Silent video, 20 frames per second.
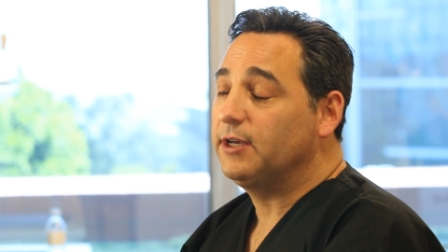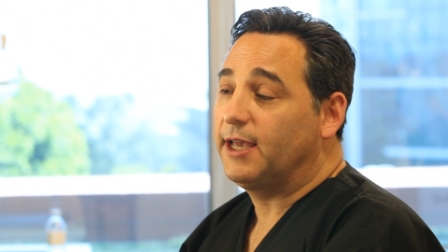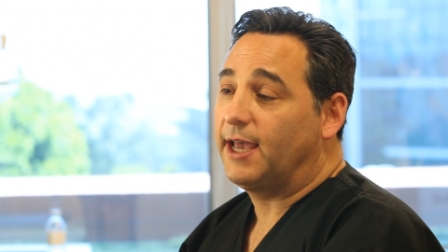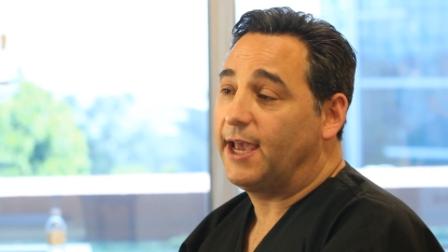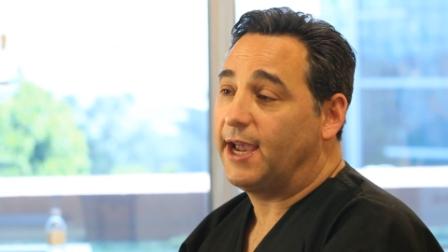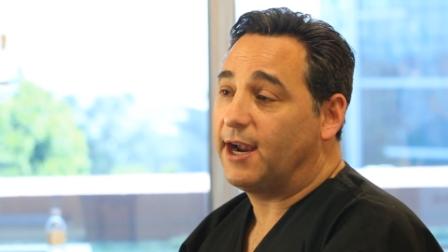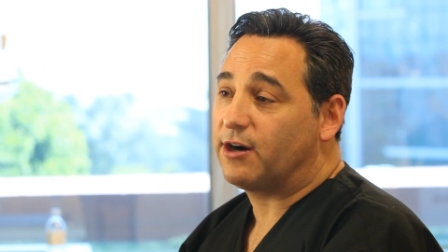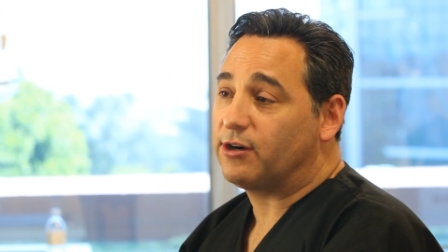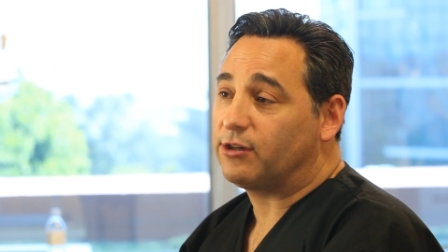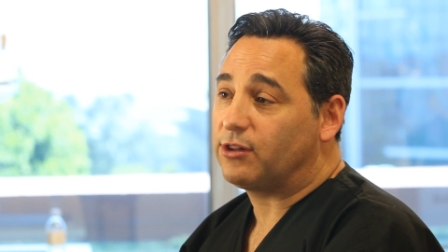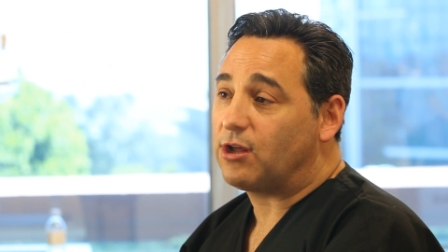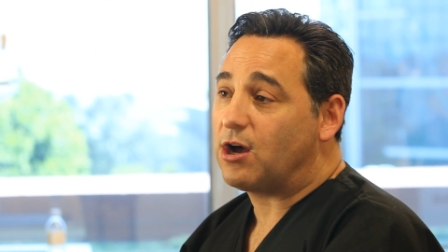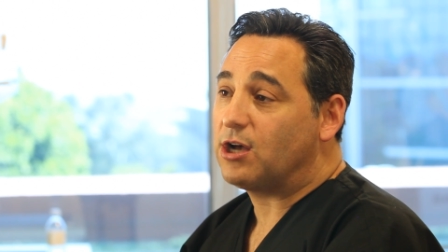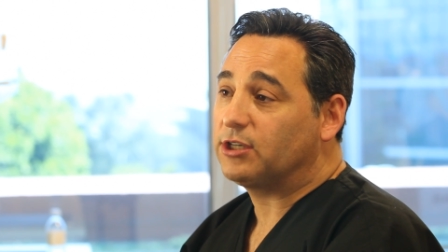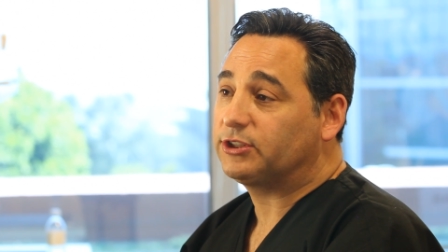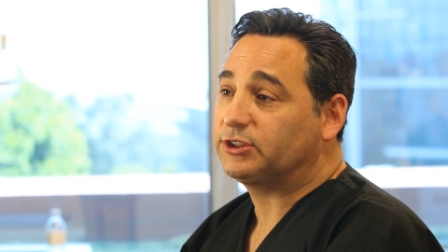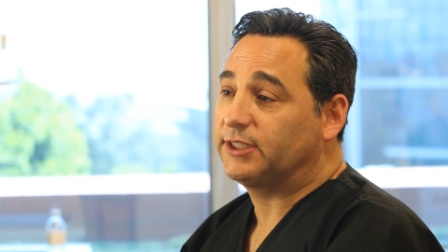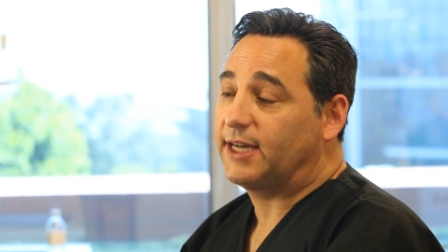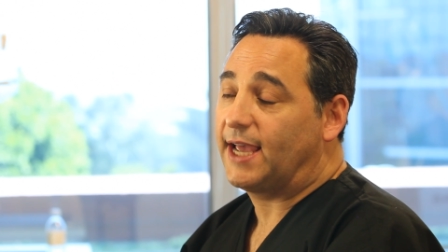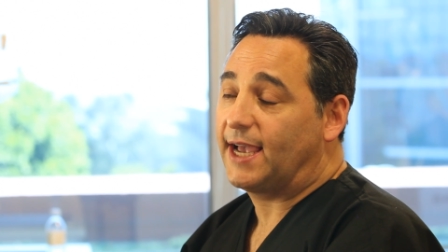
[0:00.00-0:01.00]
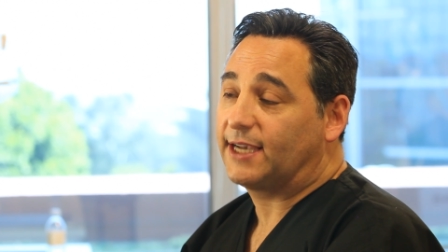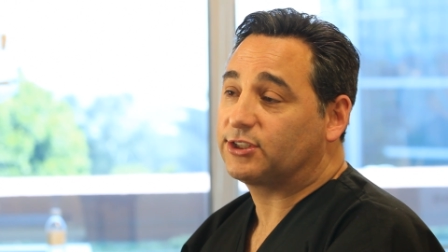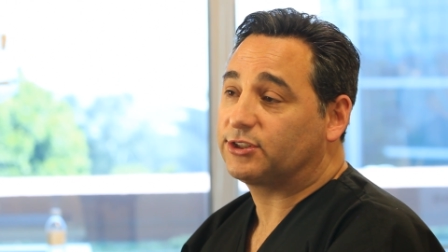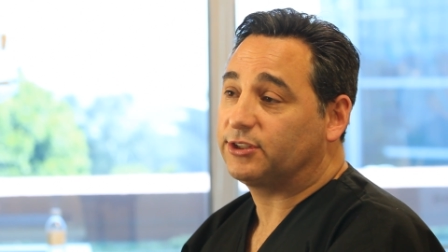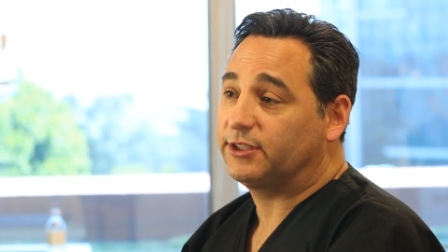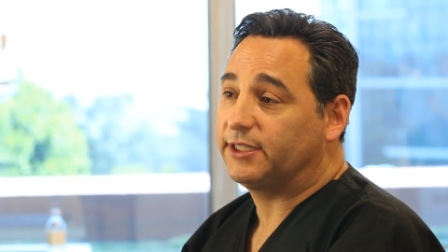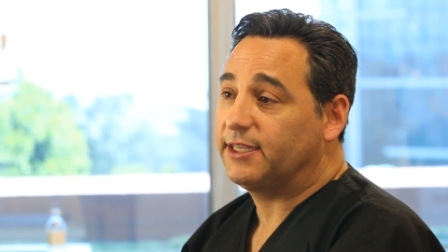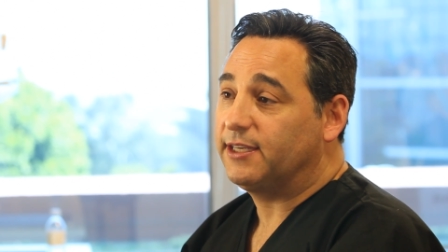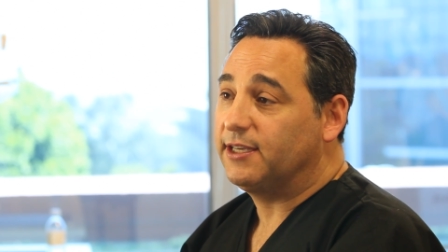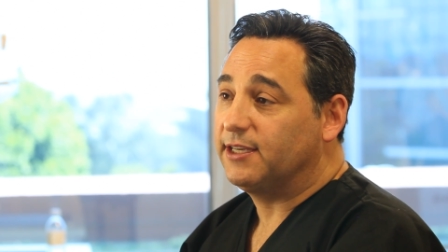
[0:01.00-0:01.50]
hair loss and
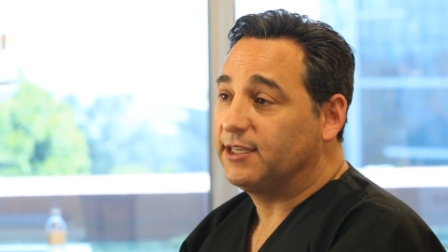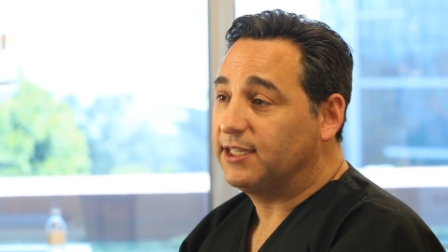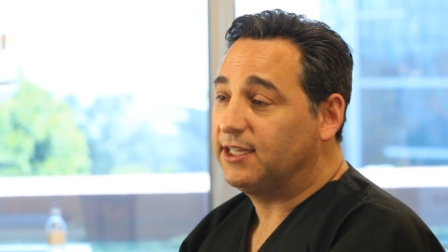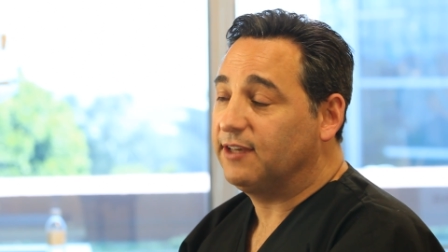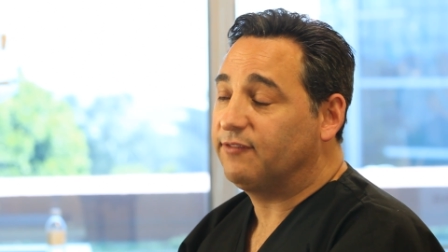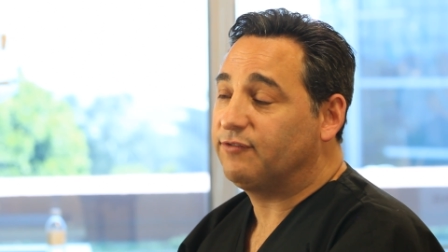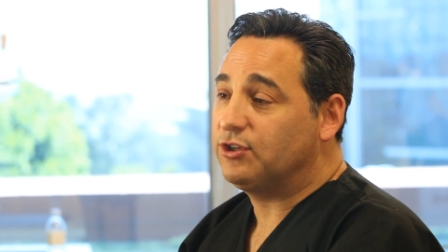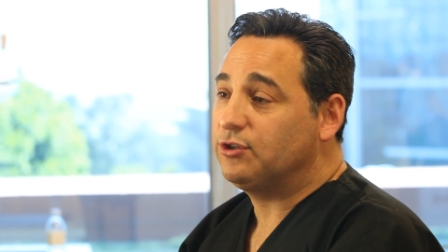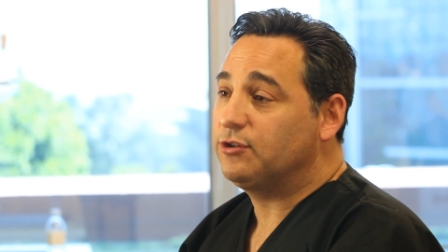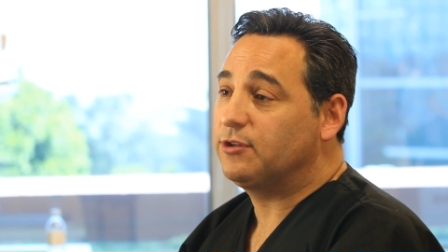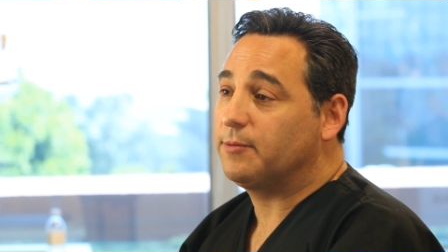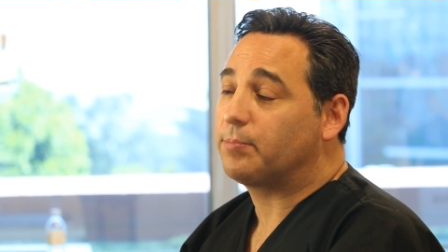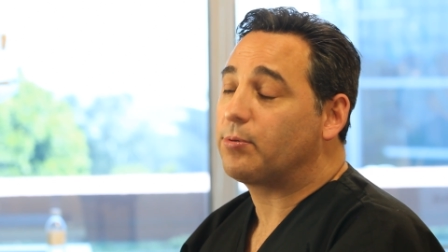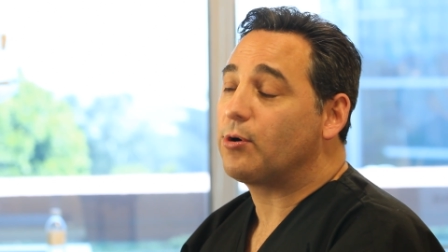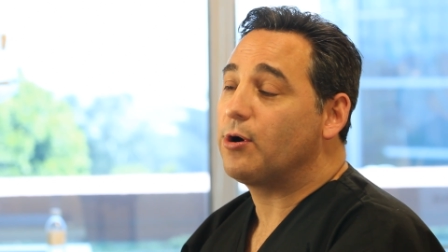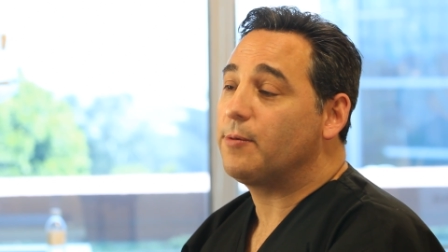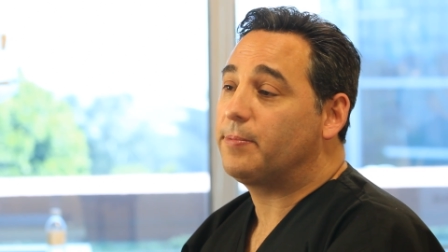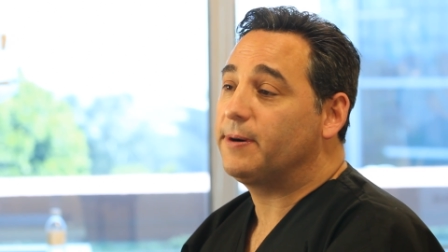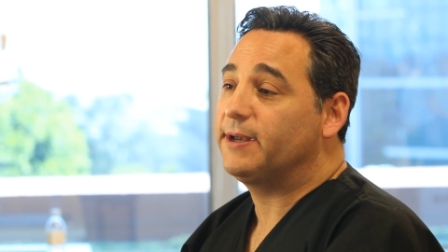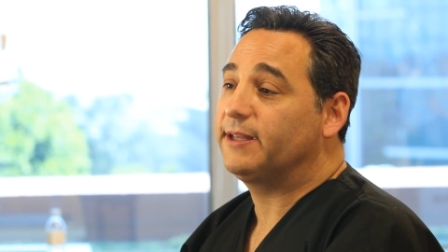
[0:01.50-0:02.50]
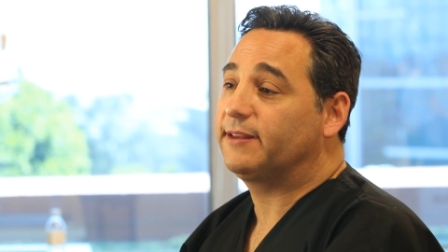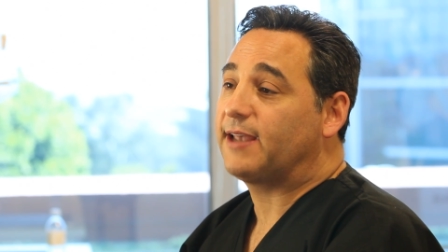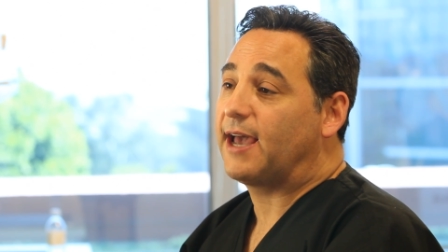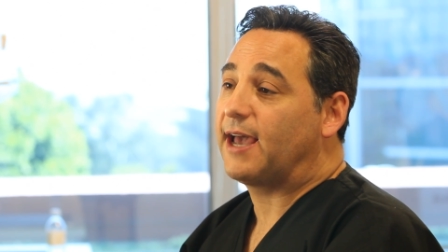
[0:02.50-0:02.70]
actually give you the appropriate